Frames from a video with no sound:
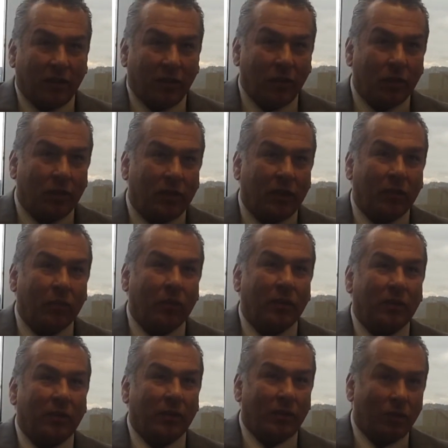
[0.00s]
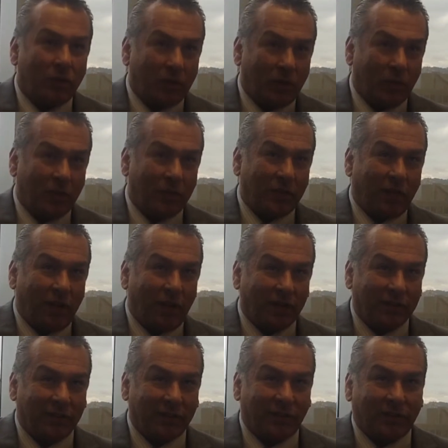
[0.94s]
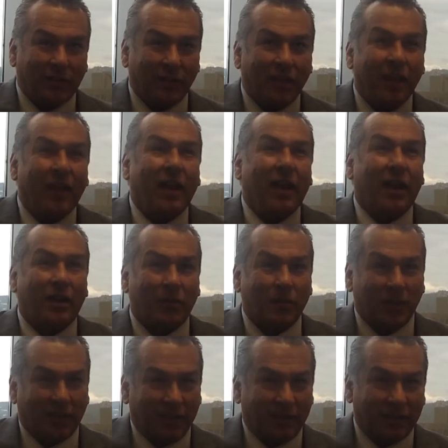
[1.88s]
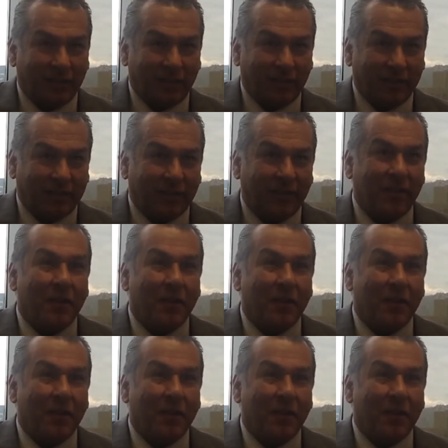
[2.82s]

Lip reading: Who can we talk to? How do we get this?